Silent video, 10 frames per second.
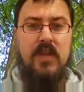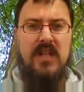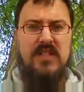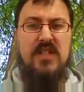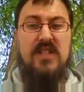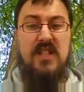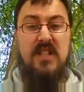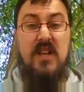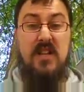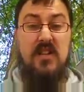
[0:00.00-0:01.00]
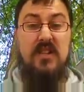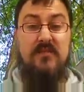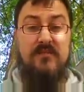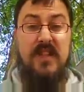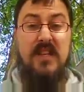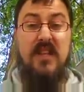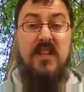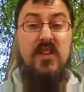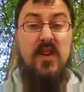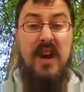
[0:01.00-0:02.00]
It's just a good thing to
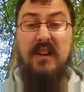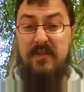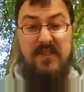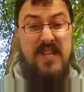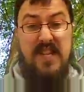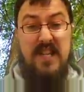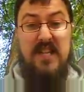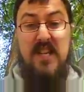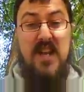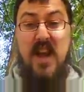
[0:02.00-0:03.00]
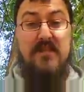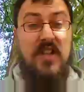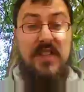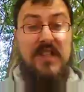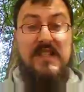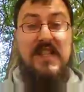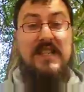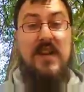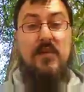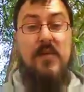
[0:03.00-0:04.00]
do, I think. I've done things like
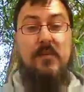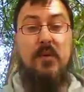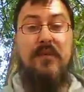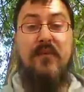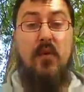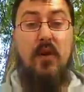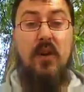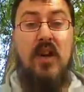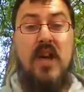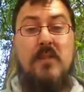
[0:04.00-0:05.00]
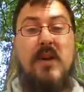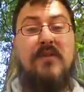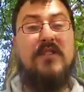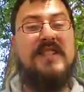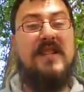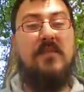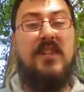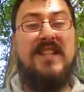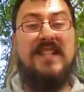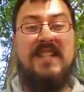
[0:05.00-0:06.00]
that with people before, but for some
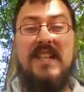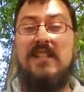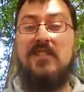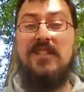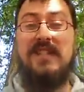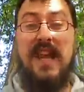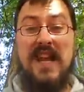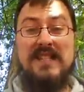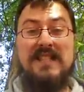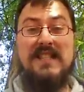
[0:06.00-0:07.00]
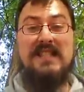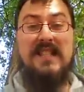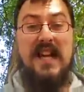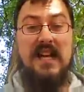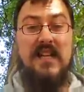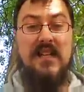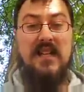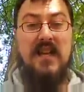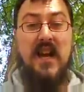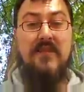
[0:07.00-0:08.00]
reason it just hasn't stuck.
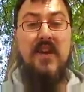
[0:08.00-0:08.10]
I